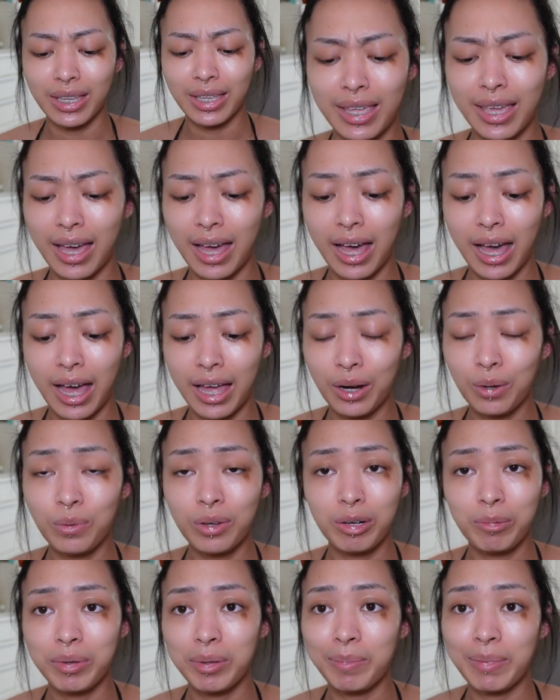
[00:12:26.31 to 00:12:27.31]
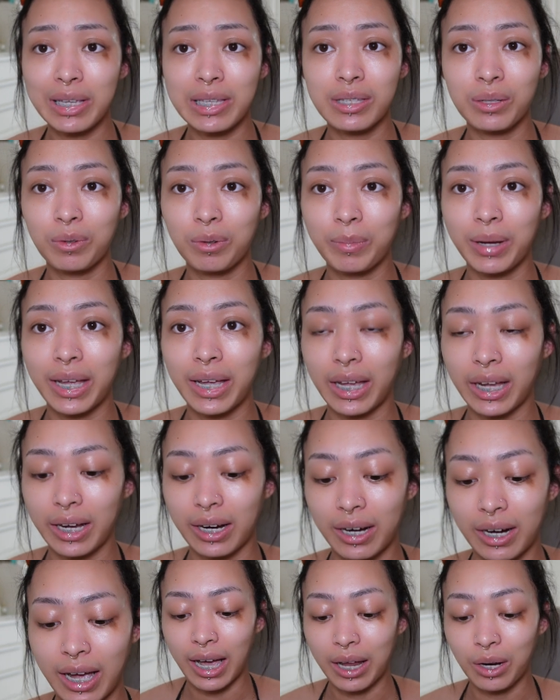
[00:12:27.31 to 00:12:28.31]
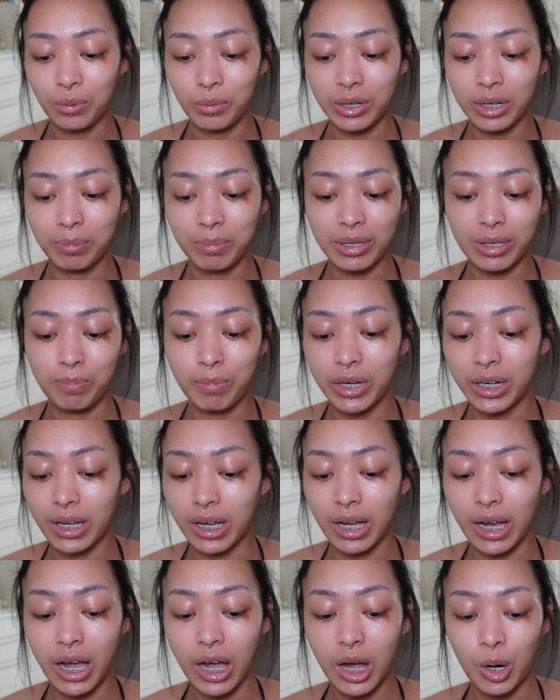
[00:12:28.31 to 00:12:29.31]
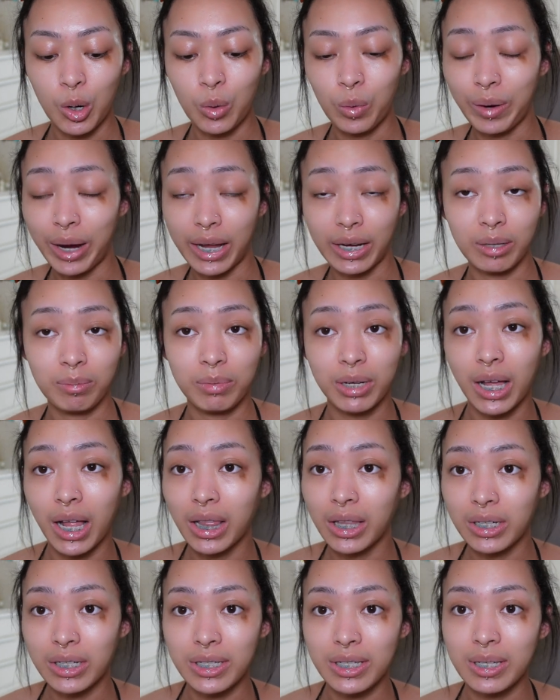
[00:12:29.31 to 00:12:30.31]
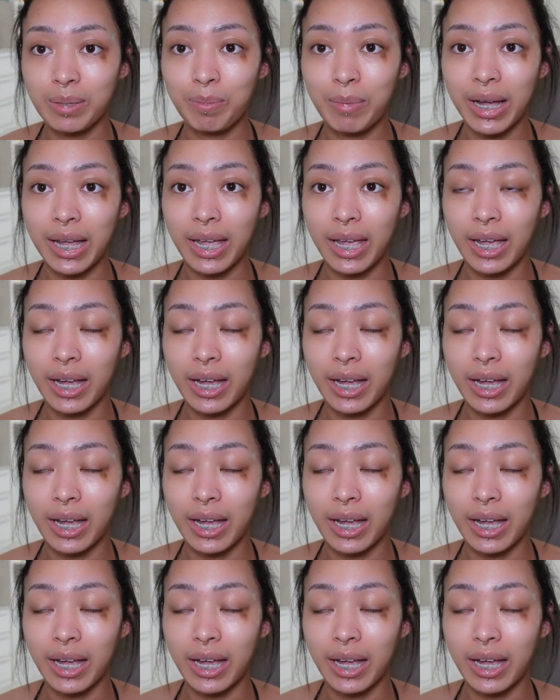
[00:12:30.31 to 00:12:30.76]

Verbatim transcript: yeah i don't want to be messing with my hair i don't want to be putting random colors in my